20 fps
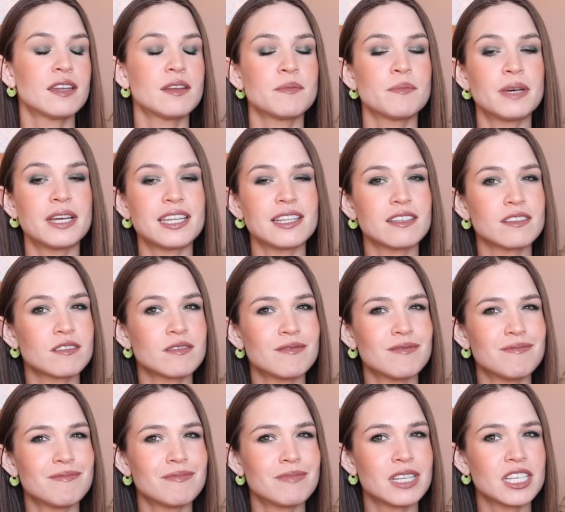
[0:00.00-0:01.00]
but
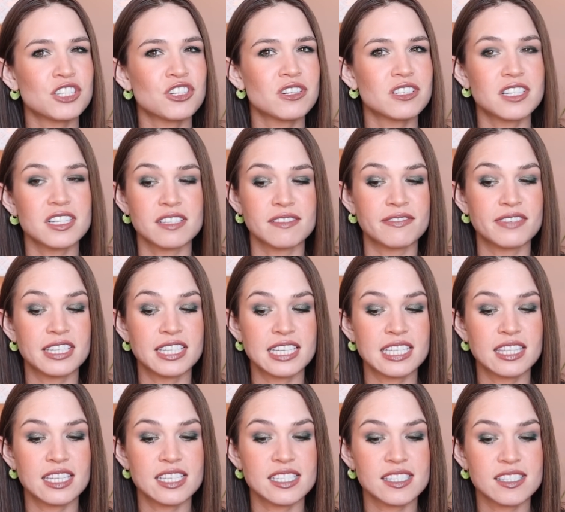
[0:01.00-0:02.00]
make sure it doesn't feel like
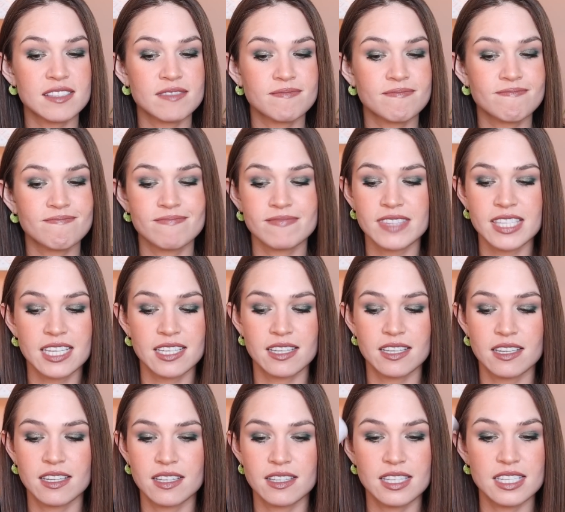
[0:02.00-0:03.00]
this.
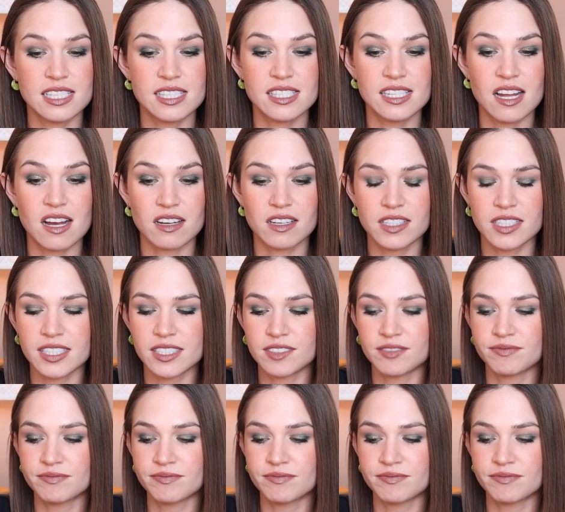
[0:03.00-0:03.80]
This is not good